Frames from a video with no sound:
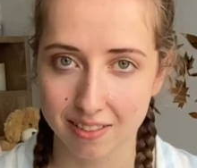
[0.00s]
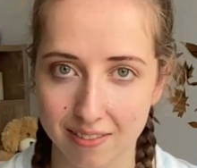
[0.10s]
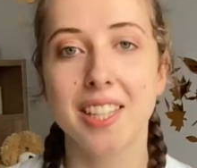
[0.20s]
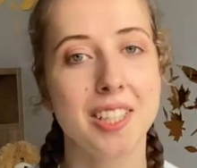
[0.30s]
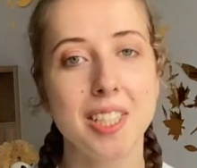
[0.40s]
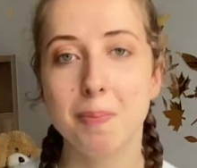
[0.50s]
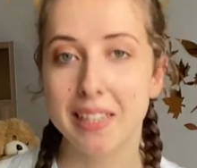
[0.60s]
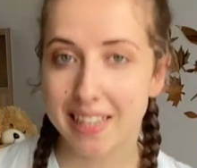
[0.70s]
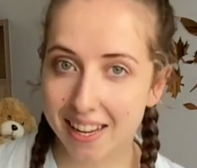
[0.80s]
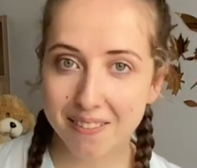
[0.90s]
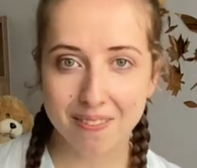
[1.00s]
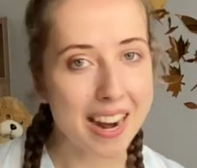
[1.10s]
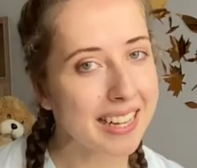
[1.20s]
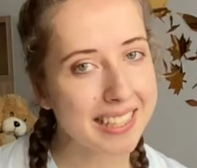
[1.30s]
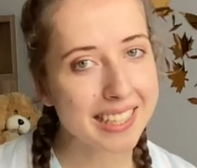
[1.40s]
So to begin
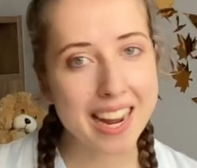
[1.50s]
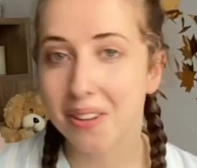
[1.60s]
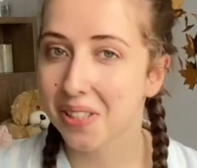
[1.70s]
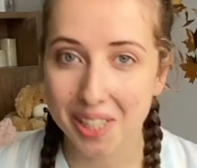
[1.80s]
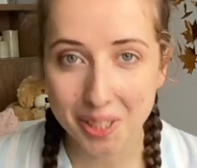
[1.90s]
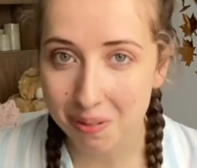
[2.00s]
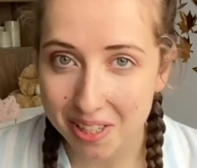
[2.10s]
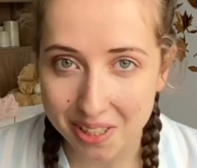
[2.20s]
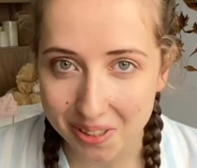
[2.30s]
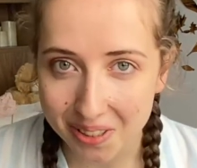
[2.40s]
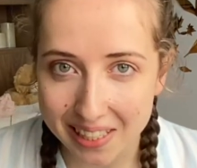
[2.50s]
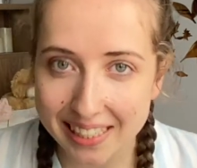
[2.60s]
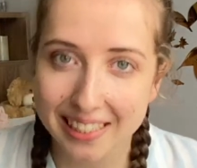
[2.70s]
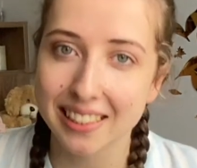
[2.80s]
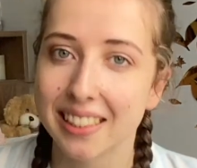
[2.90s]
writing our 6-word stories,
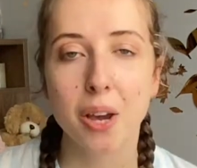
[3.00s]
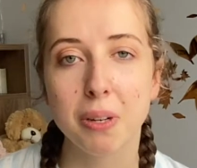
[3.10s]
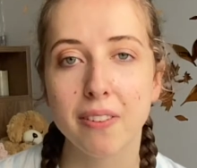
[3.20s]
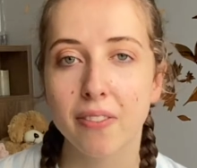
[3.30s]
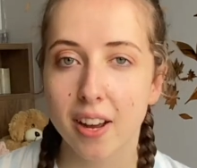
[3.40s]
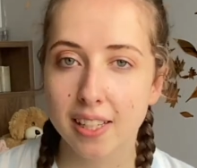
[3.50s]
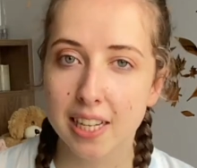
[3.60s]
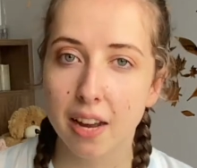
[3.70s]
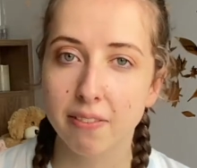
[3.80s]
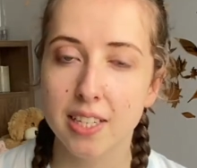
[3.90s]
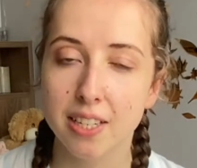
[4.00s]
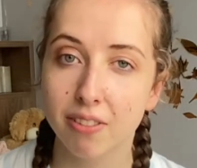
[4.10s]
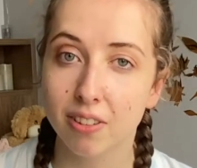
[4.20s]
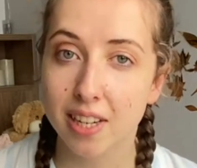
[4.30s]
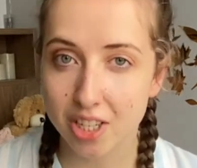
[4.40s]
we first have to
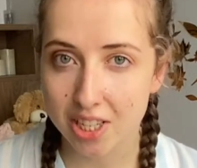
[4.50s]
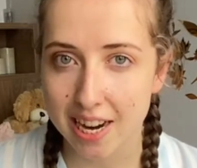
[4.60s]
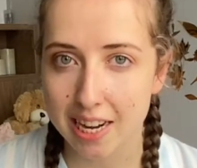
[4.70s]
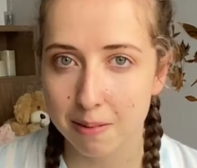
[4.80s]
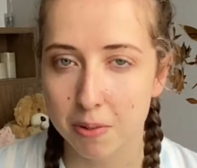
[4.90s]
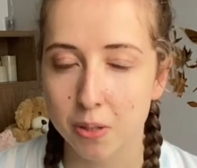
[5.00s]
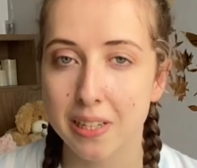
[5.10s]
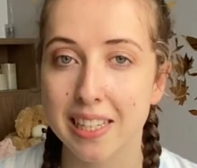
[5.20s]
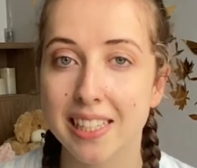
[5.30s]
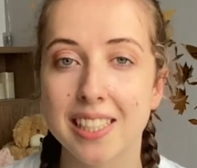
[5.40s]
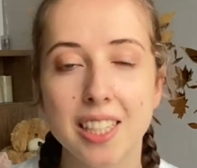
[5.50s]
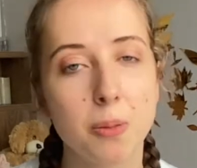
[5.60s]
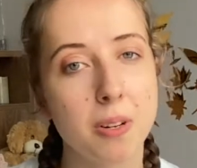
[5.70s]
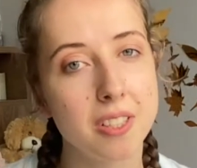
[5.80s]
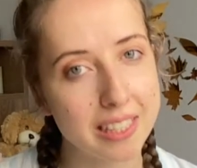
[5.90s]
differentiate between a
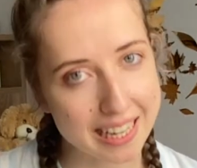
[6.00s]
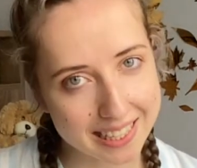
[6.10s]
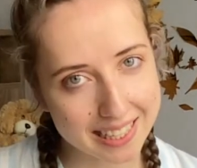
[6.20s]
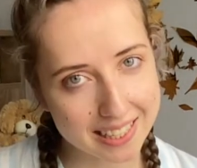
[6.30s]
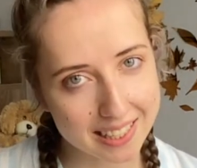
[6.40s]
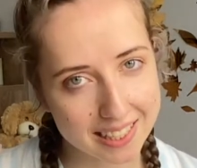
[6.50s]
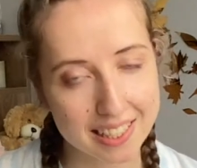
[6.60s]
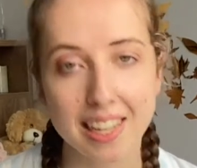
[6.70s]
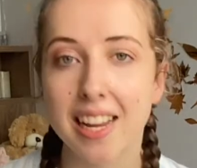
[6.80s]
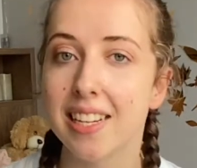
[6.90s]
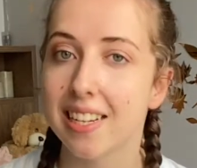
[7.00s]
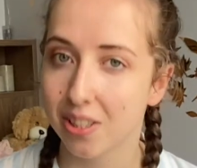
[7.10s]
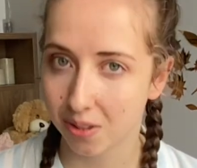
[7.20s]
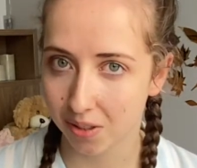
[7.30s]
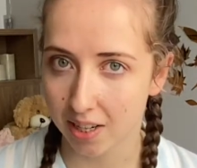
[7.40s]
6-word sentence and a
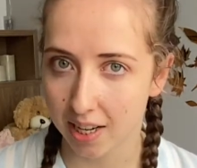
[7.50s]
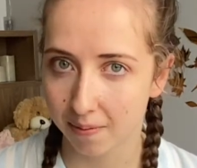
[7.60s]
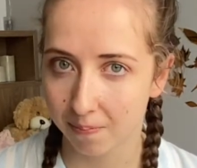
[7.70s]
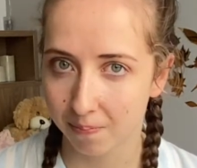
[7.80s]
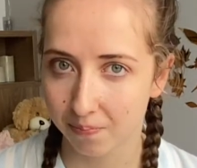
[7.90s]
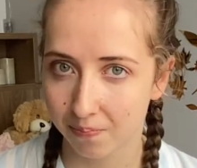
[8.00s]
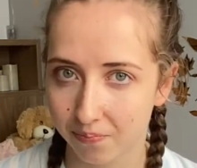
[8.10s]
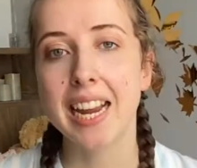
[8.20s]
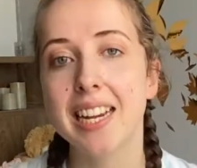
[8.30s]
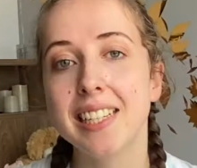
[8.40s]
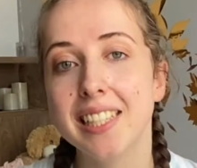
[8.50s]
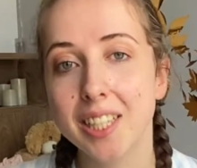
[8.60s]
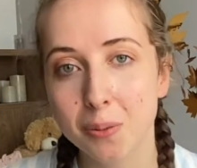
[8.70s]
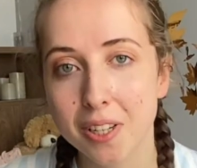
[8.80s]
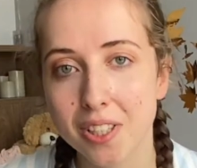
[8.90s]
story. In a
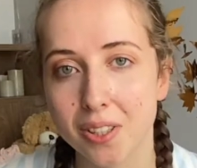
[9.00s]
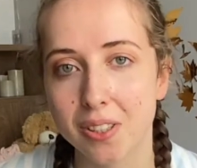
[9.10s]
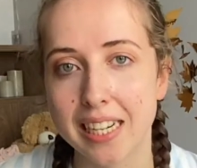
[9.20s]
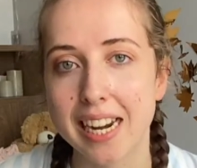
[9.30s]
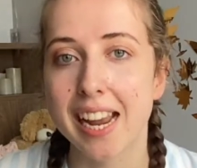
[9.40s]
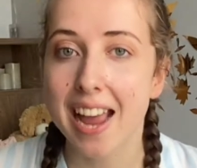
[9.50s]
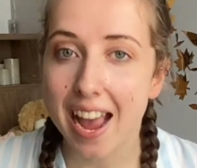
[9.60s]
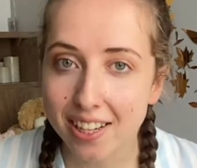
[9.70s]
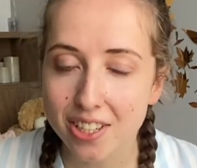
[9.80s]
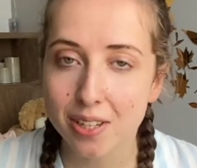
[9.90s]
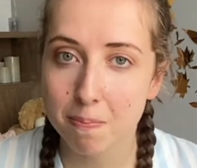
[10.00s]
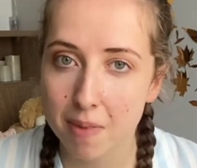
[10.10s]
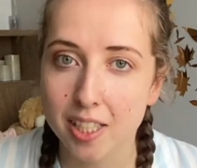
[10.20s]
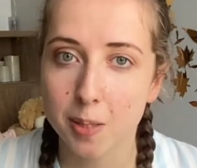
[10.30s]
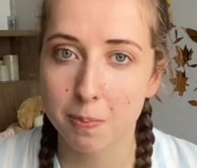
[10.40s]
6-word story, an action
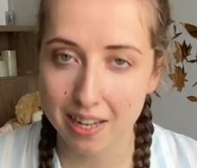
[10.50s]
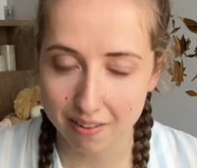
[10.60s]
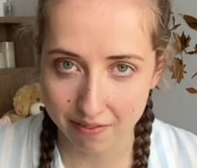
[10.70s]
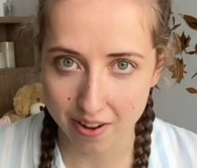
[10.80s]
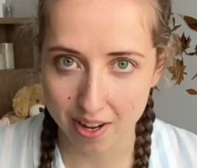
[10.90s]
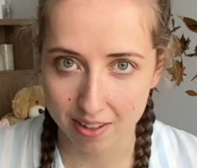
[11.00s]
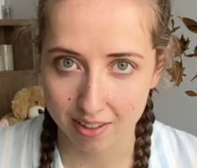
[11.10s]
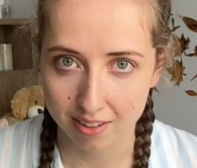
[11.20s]
must be inferred.